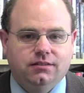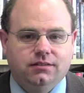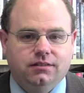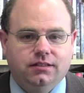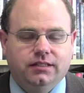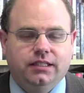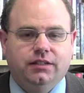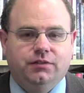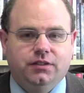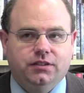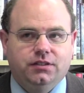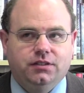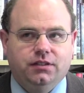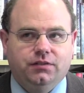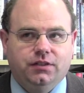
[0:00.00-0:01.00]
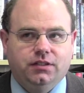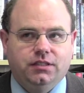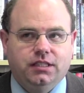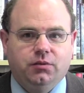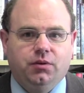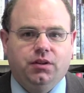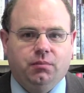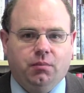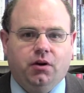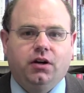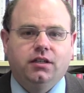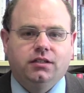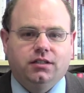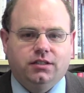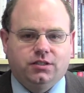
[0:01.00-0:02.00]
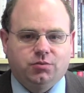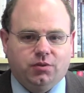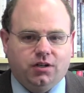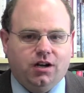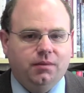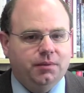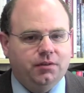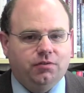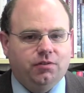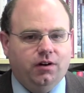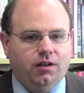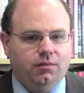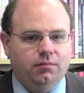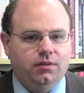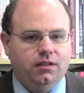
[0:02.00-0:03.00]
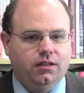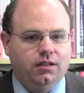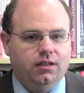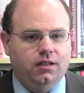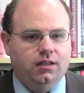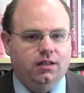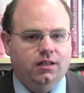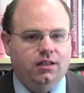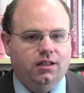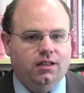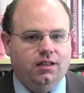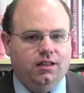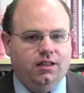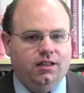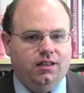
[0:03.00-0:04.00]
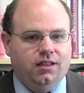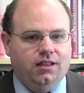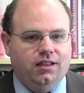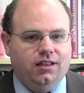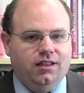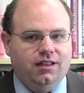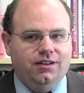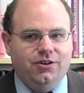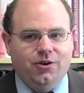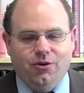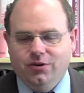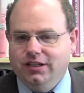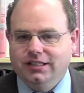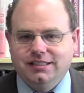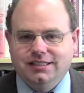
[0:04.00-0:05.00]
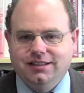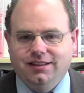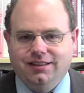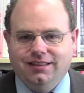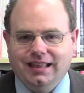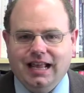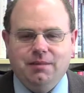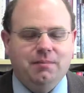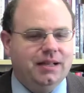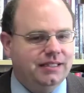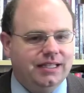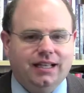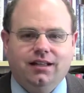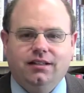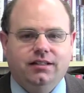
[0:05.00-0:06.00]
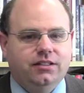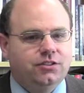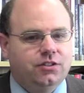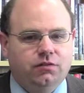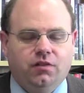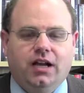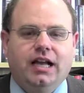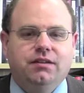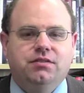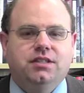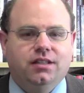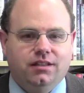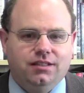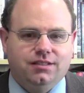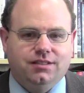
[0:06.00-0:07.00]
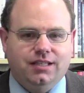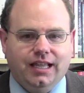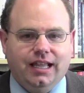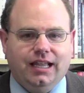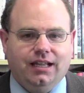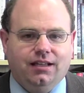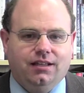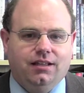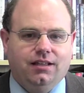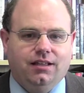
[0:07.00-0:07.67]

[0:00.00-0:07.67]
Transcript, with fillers: All right, that if you, if you see where the mercantilists were coming from, notice that mentality survives to this day.